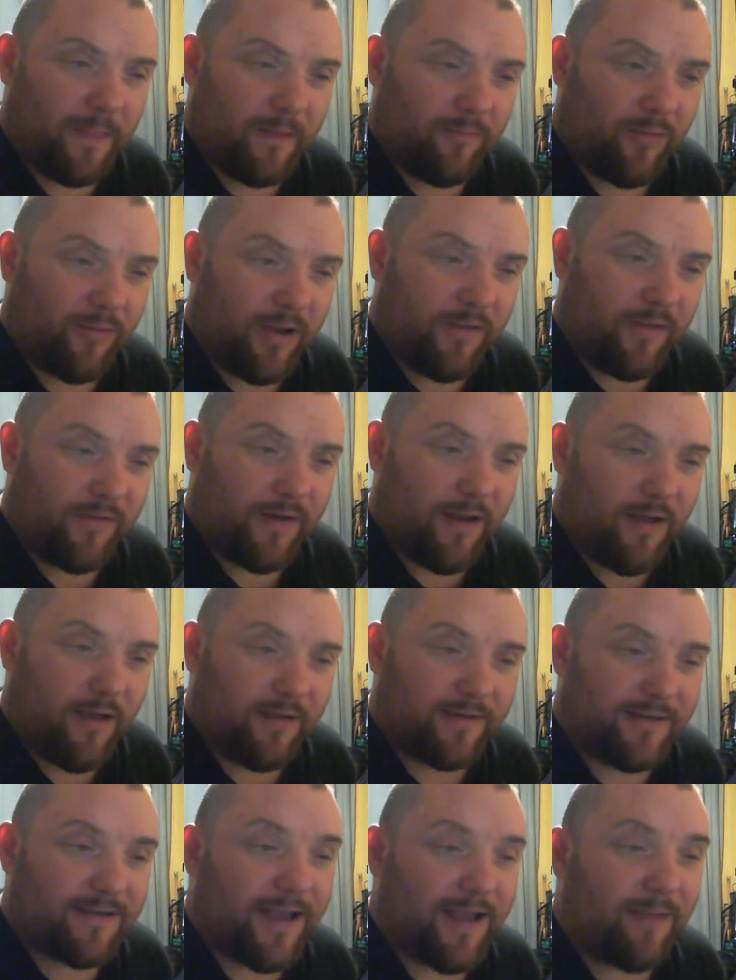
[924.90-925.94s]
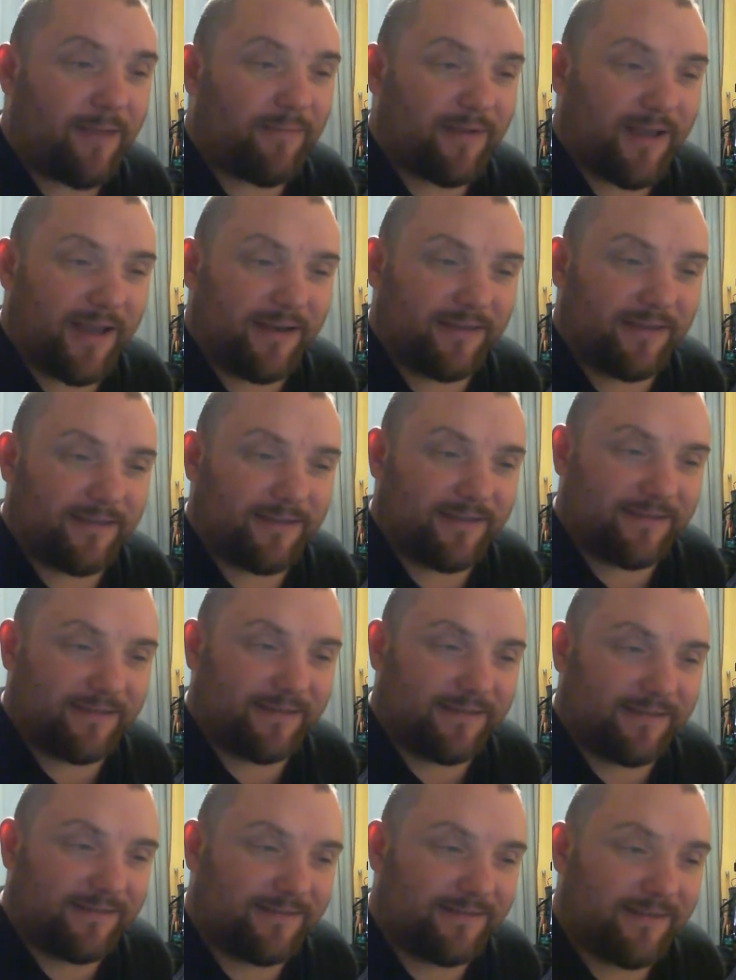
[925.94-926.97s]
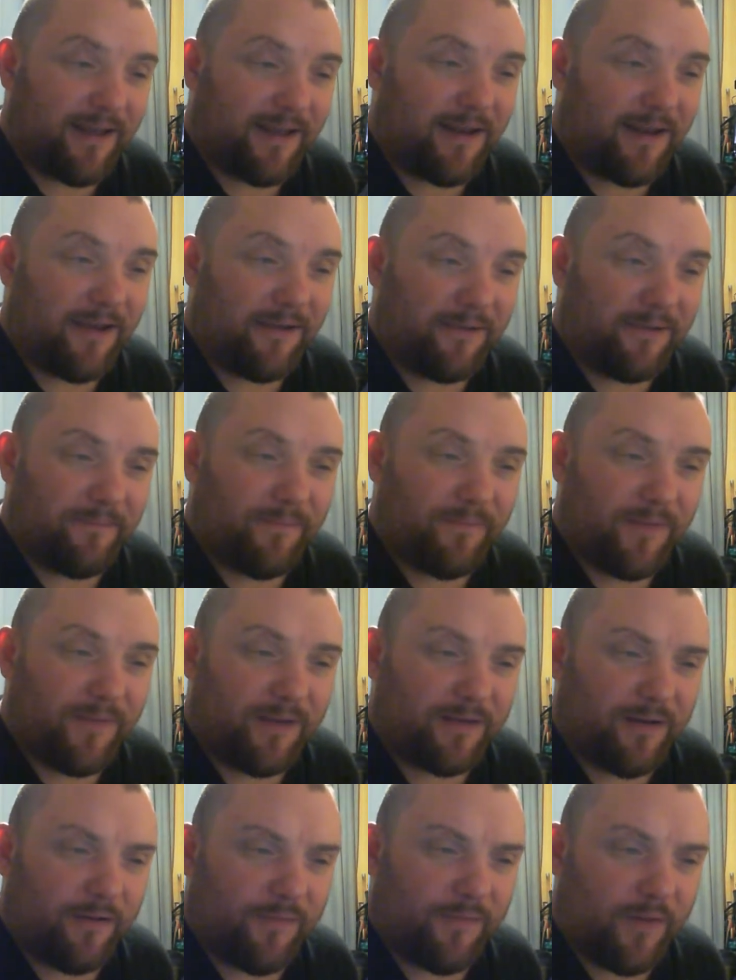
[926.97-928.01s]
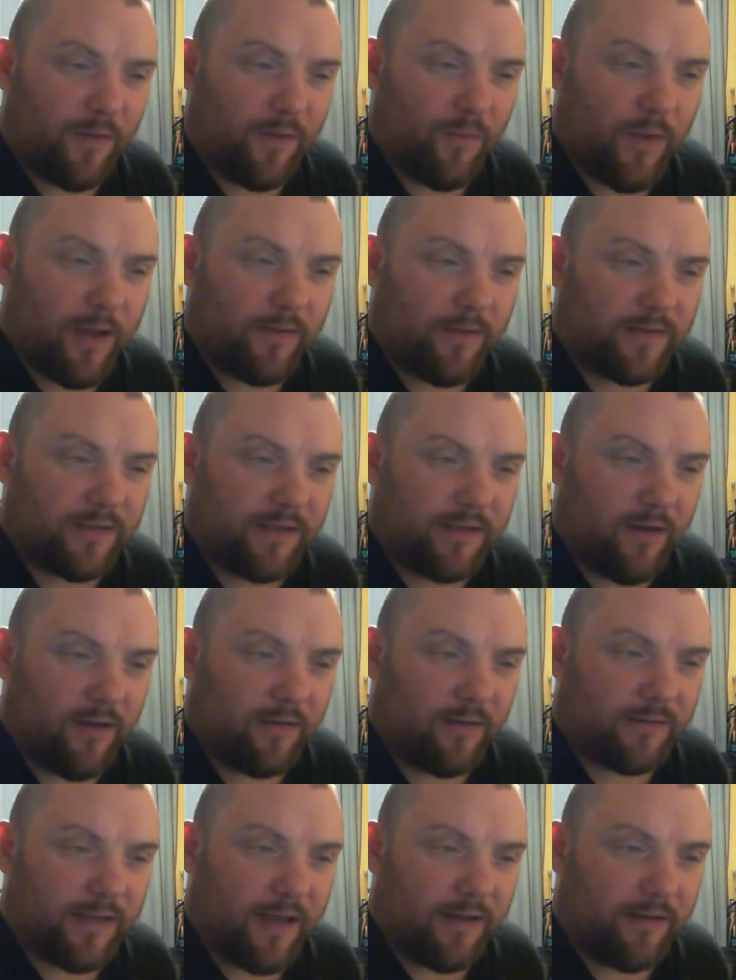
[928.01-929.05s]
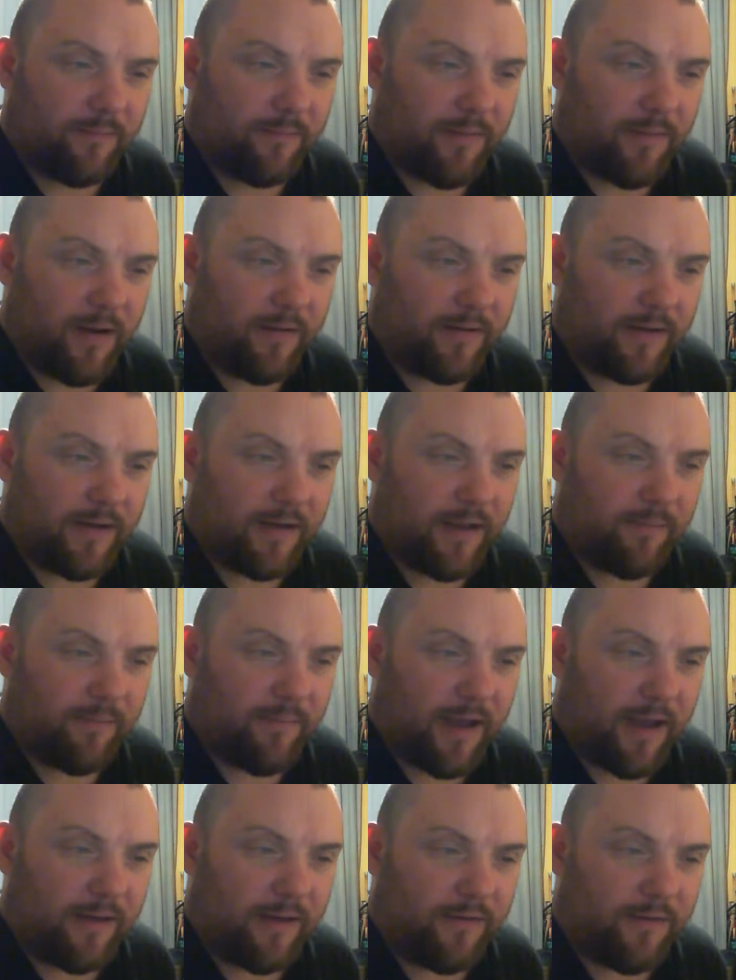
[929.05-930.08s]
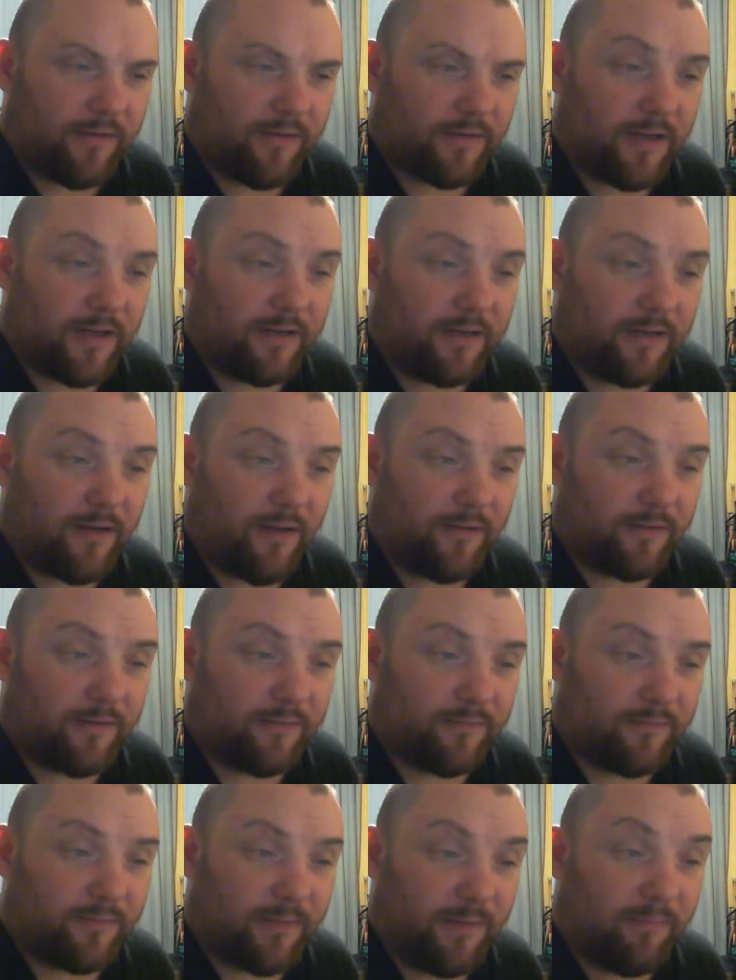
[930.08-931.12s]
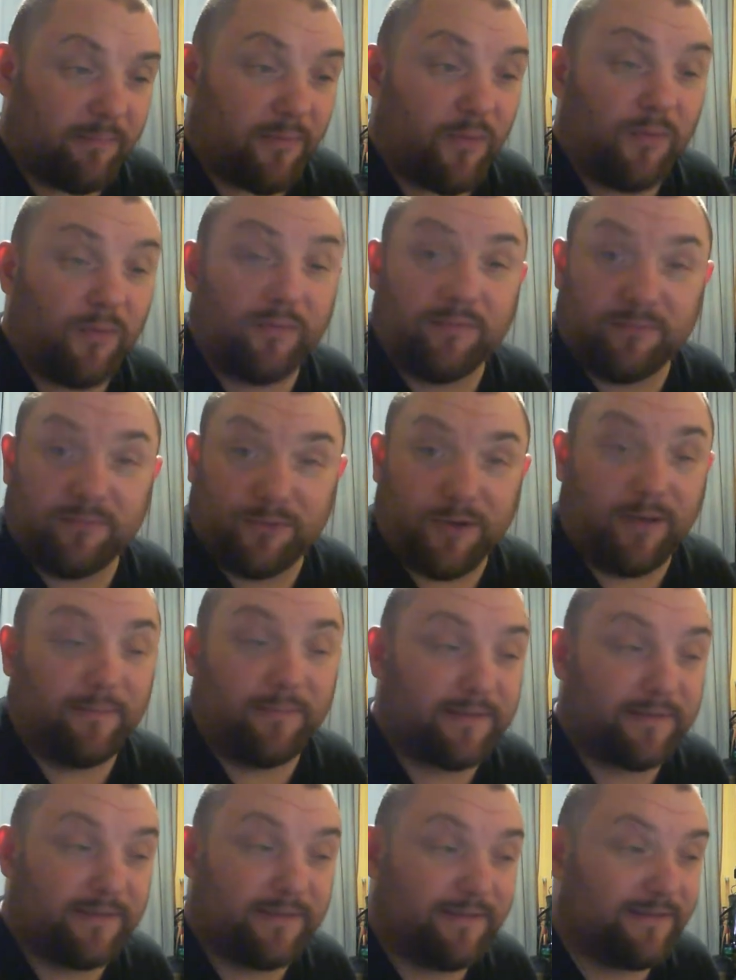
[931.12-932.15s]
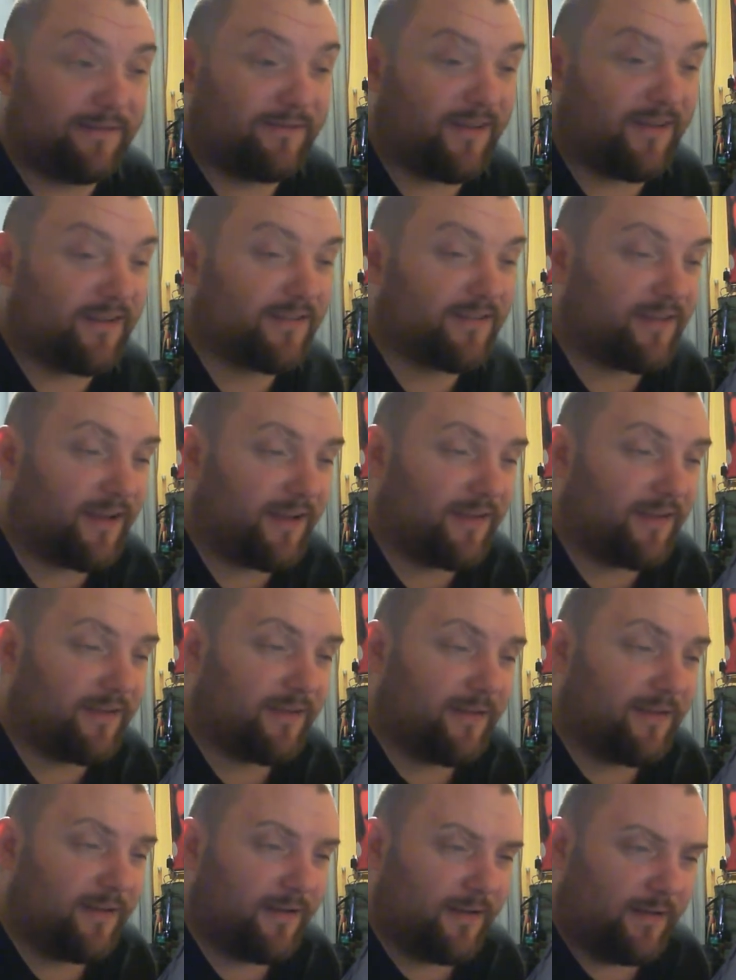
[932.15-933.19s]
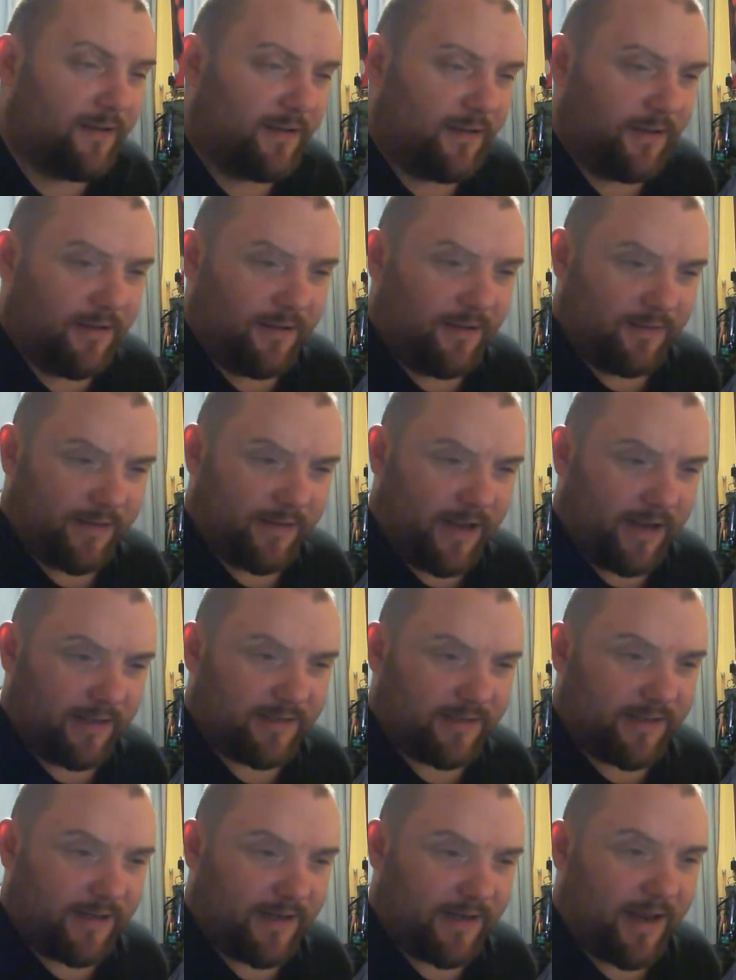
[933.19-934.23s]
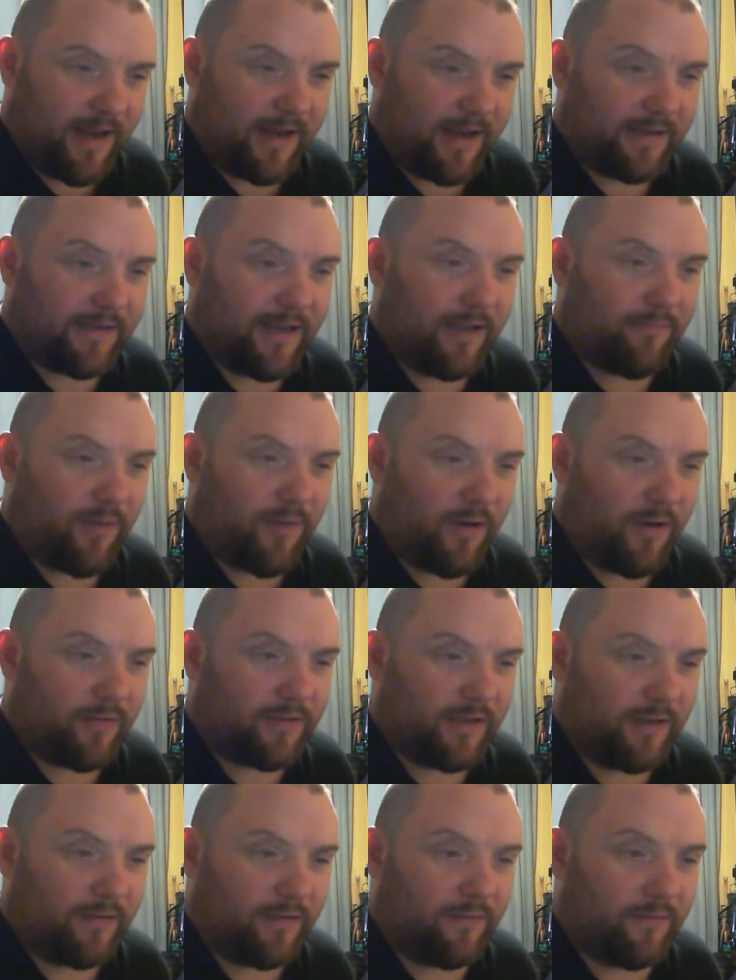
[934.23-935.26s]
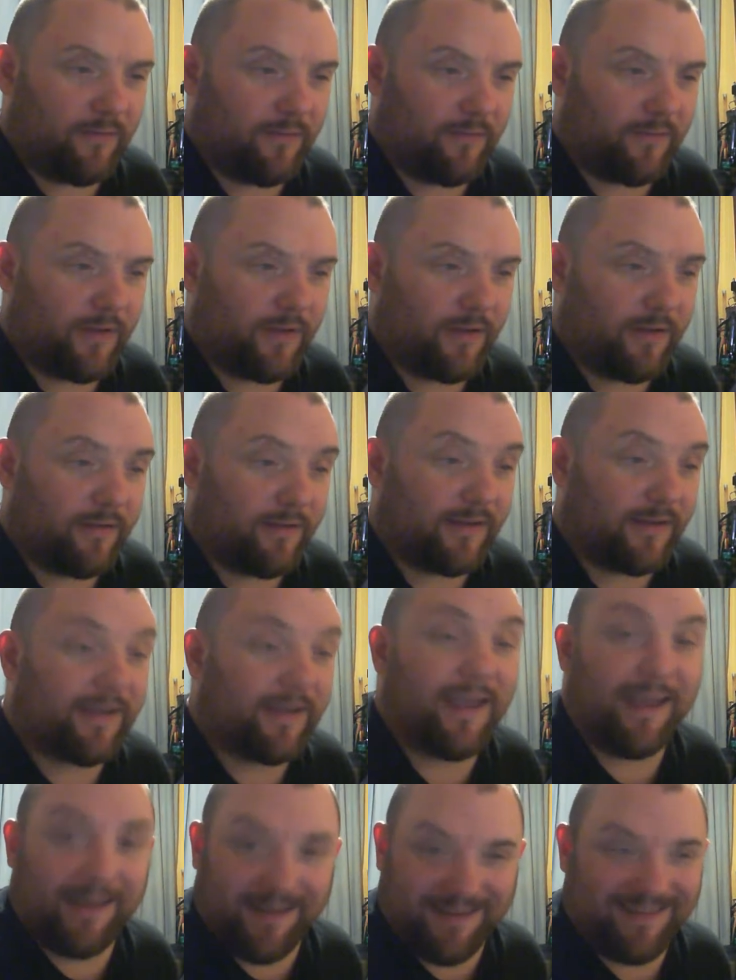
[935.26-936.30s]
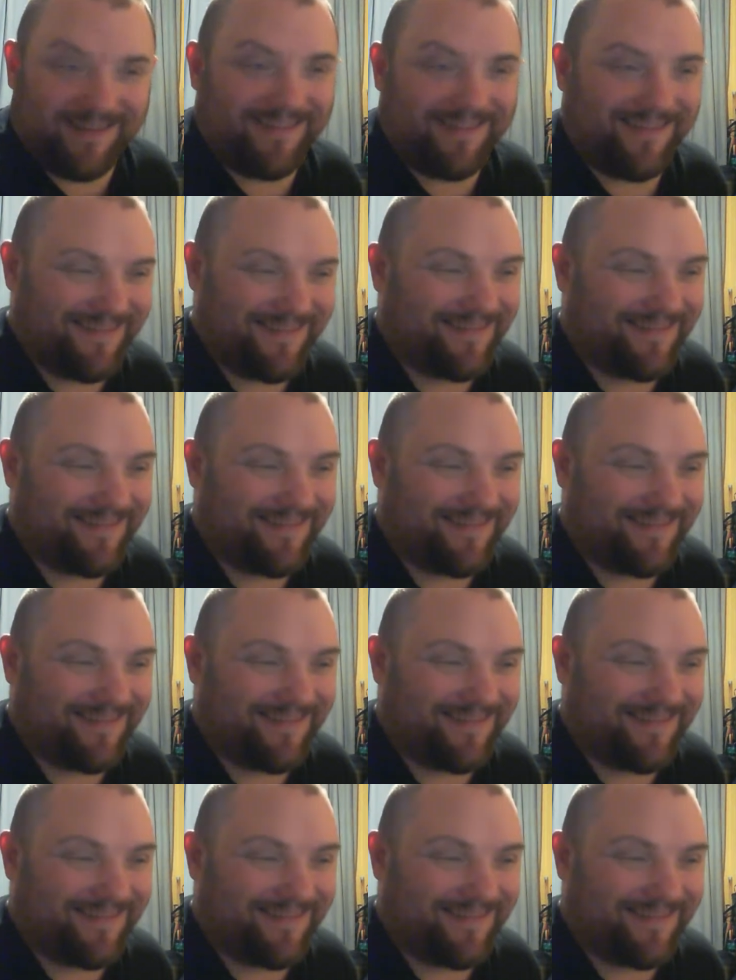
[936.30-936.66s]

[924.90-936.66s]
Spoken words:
Breathing license application. Hello. He said, I think Wales is in lockdown. Apparently they ban non-essential items being bought from shops. Fuck's sake. Jake said, that's kickboxing with the kicking.